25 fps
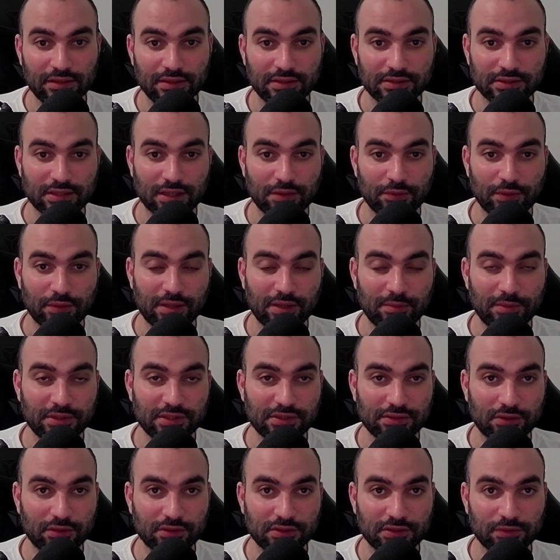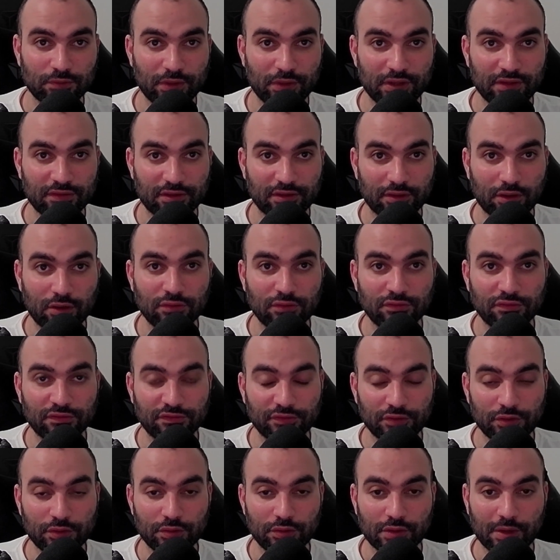So we're going to be starting with an
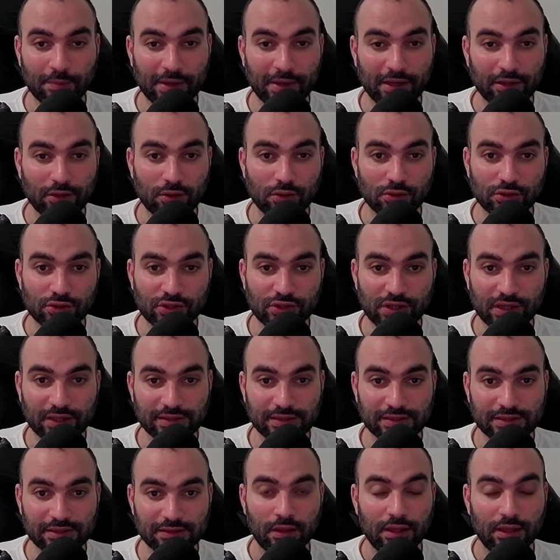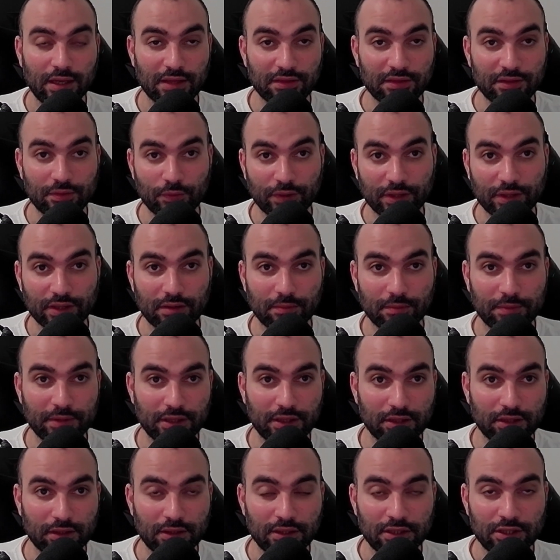overview about contracts, and then we're going to
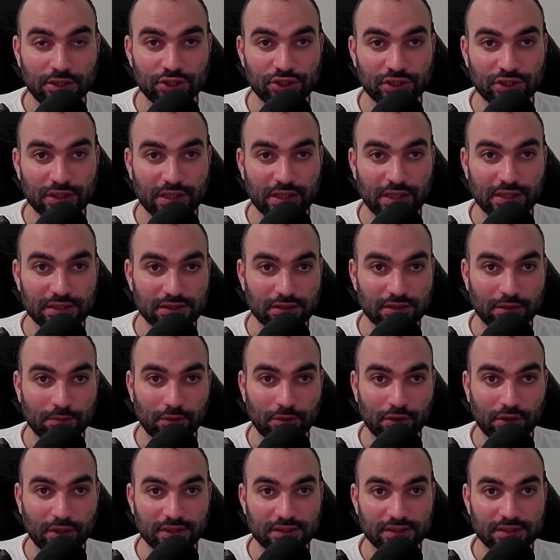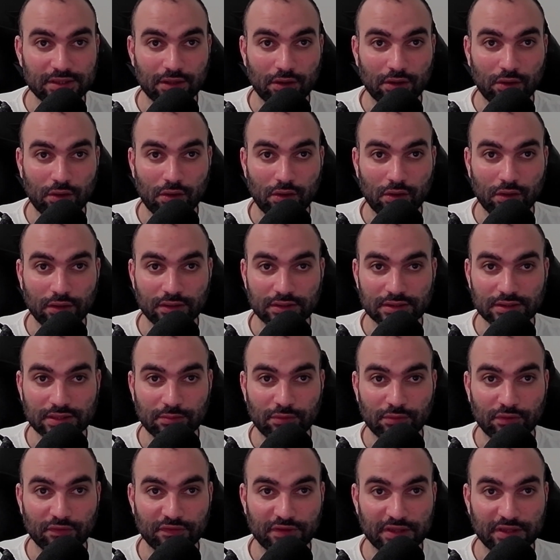be shedding some light on
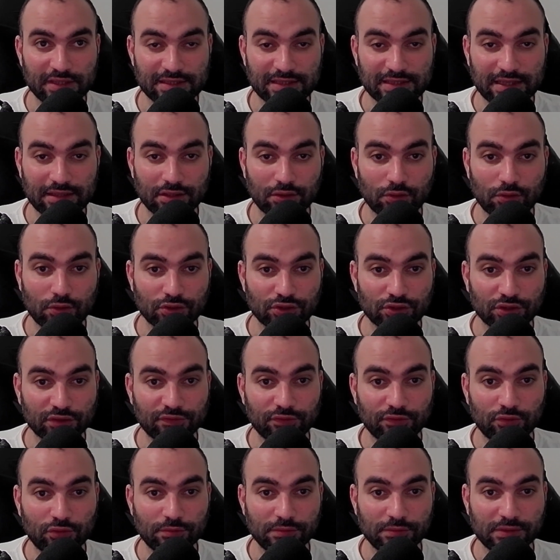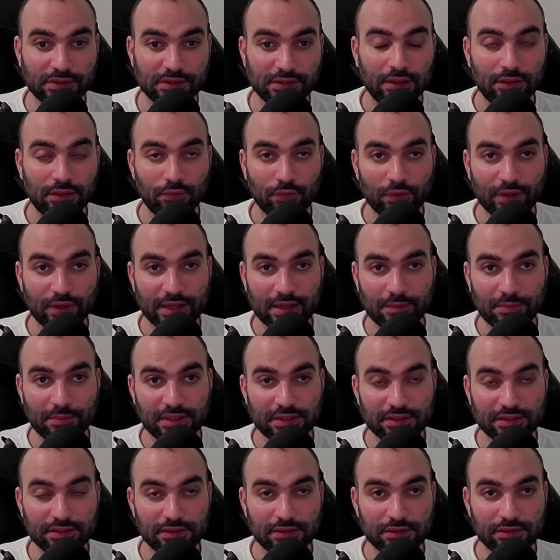some of the standard contract forms. We're going to
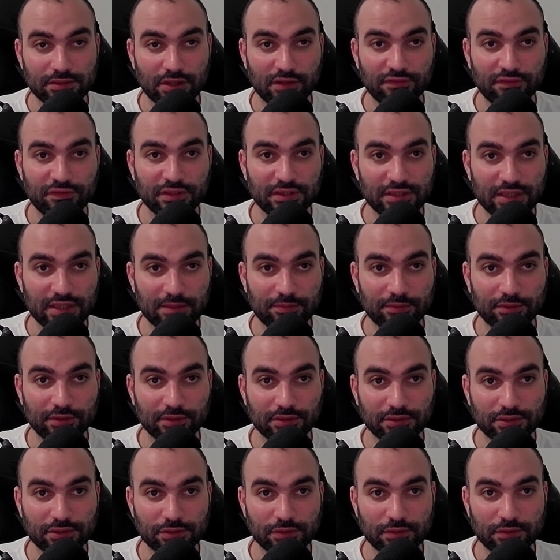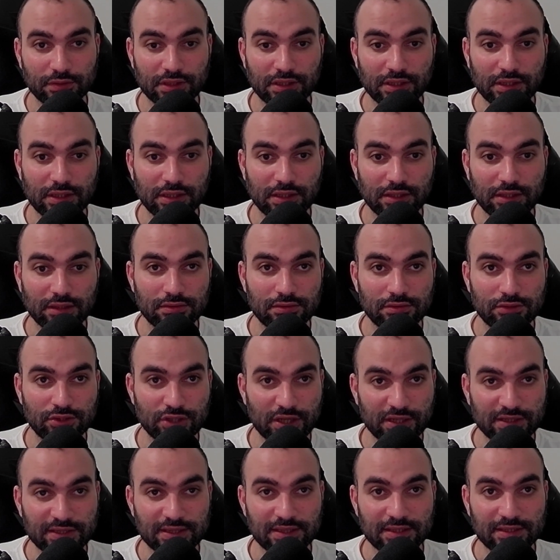be diving deeper into the
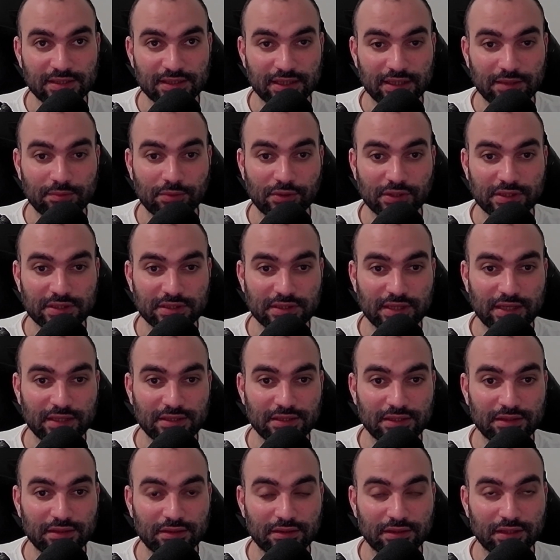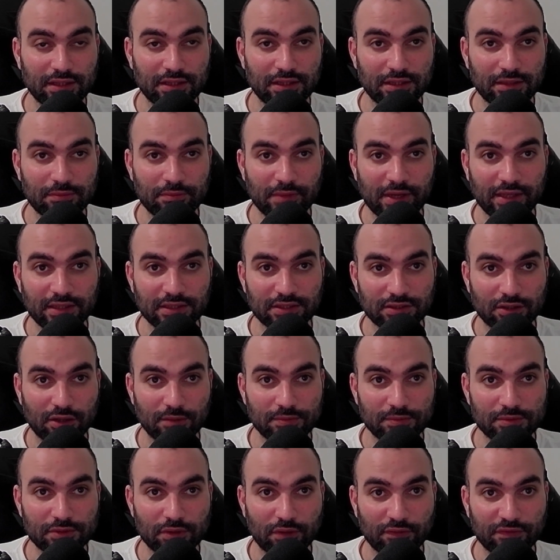JCT by stating the main
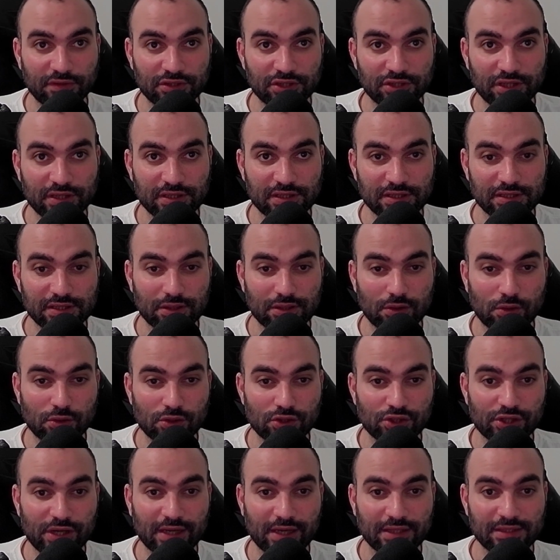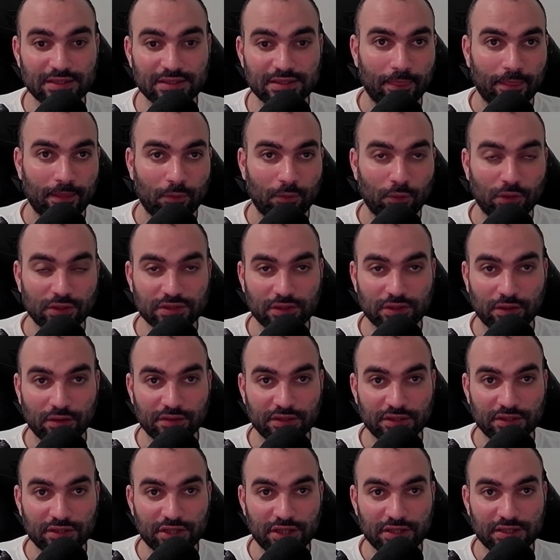types of the JCT contract, what are
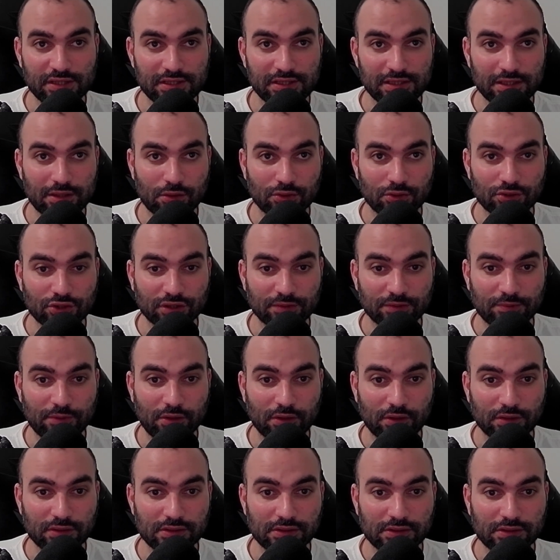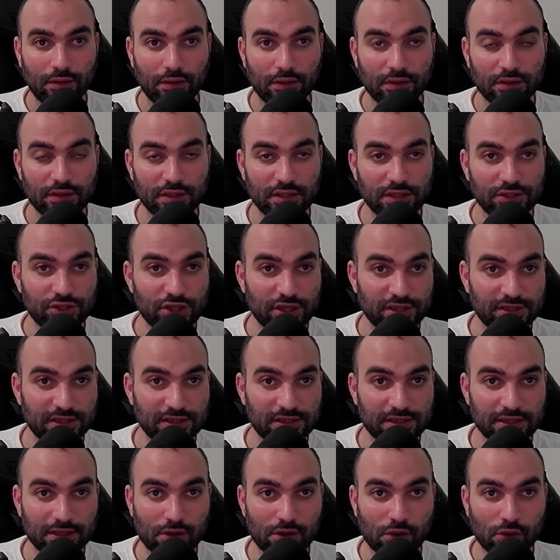the JCT contract parts, the
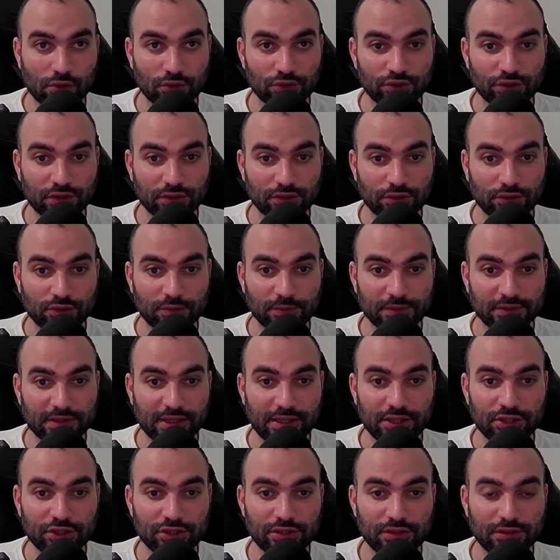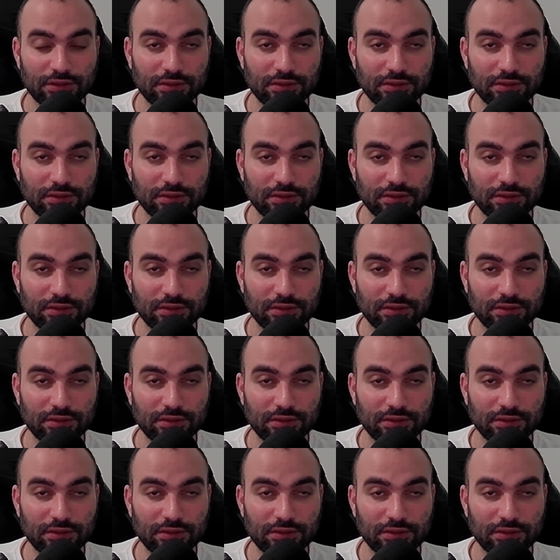JCT contract documentation,